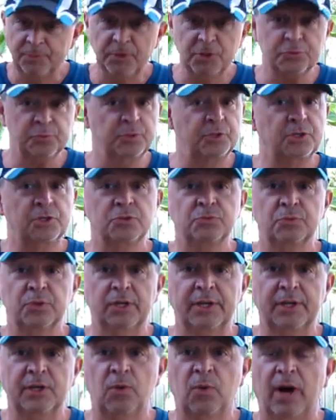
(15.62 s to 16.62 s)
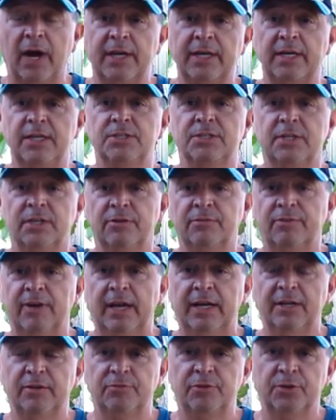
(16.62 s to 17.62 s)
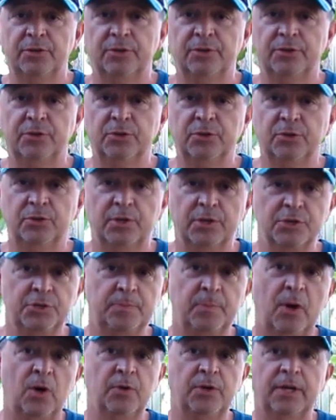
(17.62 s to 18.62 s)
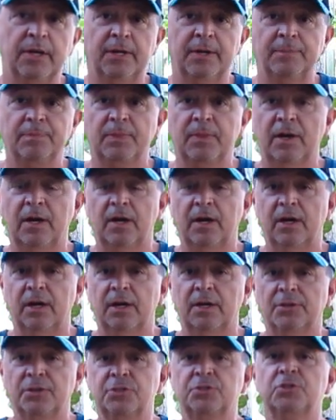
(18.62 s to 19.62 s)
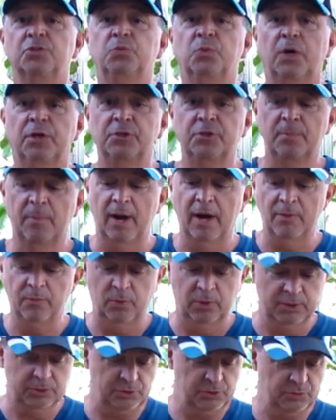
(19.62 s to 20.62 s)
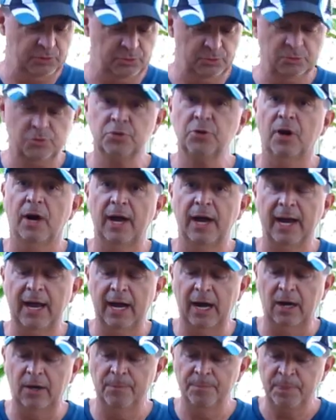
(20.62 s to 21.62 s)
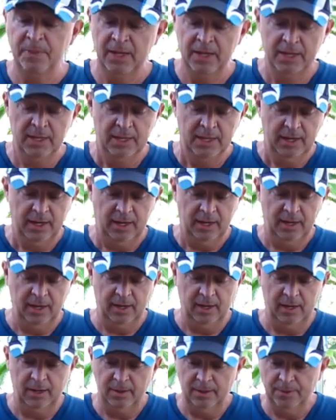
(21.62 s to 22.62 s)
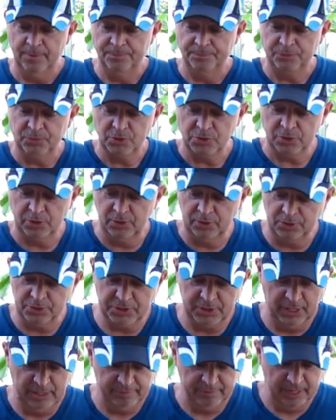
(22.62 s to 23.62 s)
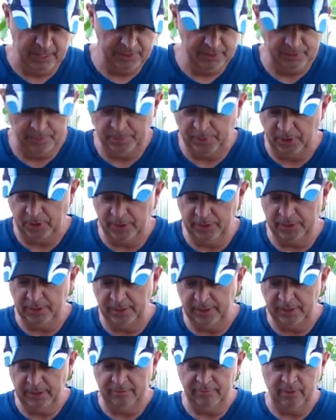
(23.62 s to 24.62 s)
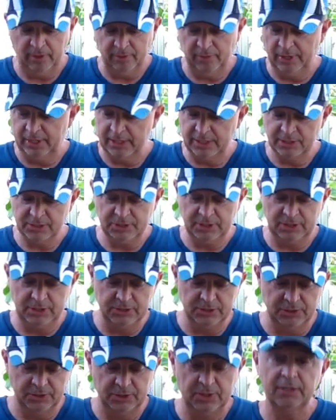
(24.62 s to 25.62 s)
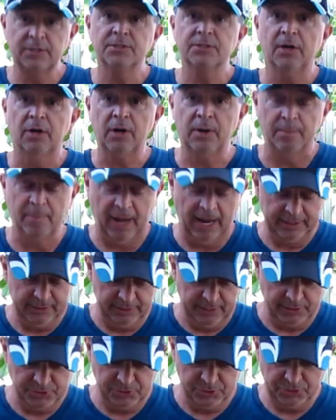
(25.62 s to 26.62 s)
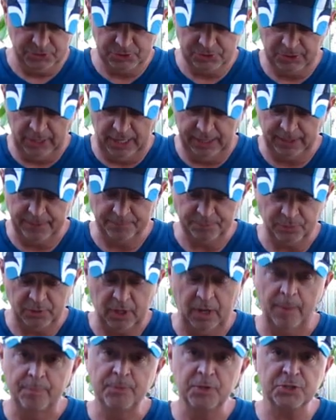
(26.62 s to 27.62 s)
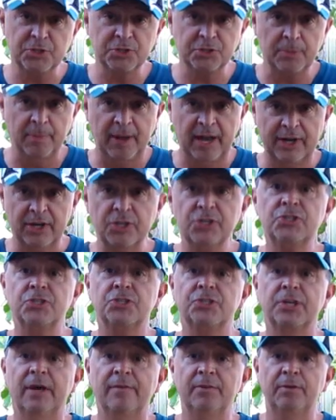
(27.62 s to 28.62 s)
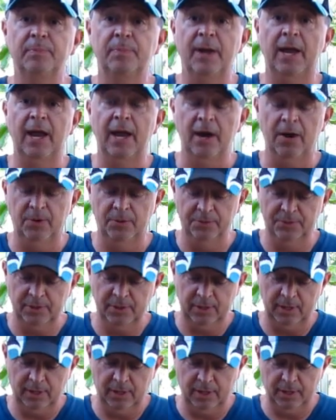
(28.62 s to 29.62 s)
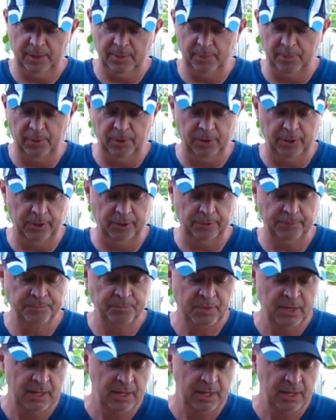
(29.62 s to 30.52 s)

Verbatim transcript: This one is really quite easy, and in fact if you're new to smoking, this is one you might want to try out. So you can see I've got the bird here, I've already seasoned it, so I'll come back to that in just a second. This is about a 7-pound bird.